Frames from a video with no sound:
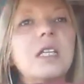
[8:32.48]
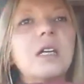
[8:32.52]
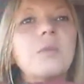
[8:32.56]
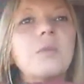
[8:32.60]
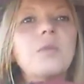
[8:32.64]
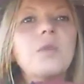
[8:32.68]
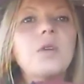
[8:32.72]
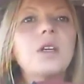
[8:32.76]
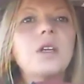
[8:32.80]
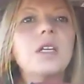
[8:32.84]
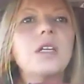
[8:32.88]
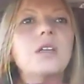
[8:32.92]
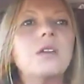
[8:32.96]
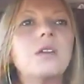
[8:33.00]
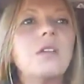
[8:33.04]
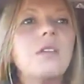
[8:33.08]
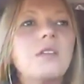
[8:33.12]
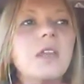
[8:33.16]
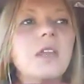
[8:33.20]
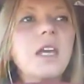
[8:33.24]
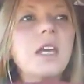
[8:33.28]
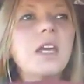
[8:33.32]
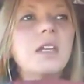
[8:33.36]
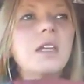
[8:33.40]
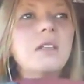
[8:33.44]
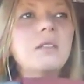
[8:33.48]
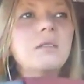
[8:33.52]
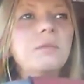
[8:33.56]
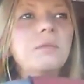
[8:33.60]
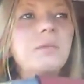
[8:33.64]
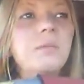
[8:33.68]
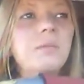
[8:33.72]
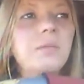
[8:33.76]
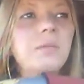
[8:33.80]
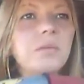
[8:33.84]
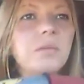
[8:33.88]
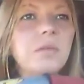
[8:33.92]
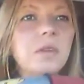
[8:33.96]
working on then
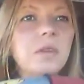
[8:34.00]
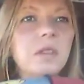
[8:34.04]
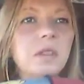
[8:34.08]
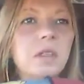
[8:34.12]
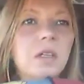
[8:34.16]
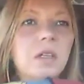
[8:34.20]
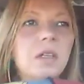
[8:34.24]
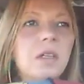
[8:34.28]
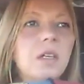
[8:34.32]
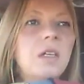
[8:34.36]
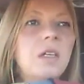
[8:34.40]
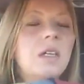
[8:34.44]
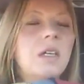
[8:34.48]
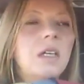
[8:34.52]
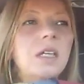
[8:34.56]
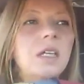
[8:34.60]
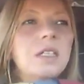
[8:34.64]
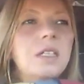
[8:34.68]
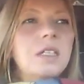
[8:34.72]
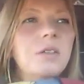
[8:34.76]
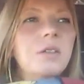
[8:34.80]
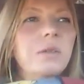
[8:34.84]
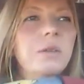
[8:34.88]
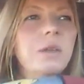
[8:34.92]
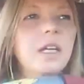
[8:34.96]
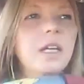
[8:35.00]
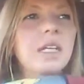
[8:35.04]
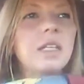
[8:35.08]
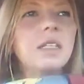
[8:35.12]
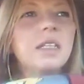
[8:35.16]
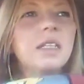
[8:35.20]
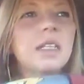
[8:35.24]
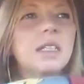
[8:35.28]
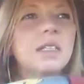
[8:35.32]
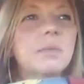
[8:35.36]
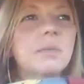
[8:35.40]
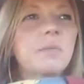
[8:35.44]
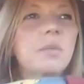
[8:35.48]
is
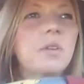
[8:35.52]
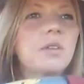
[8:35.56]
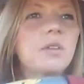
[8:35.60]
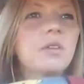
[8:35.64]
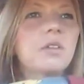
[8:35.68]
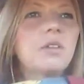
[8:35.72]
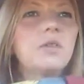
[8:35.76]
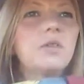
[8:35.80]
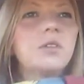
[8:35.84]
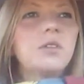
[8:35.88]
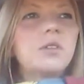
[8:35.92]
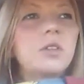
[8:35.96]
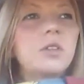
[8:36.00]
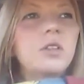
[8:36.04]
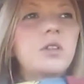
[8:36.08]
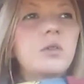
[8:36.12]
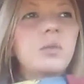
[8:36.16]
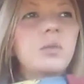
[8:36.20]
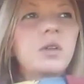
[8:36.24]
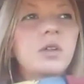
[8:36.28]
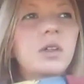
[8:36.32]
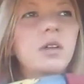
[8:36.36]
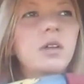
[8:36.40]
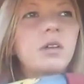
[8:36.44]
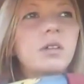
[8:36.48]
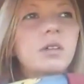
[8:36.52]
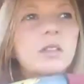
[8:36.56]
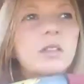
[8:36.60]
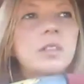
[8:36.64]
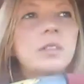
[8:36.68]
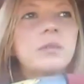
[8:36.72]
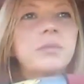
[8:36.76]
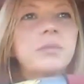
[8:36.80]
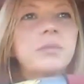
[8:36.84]
creating this beautiful new world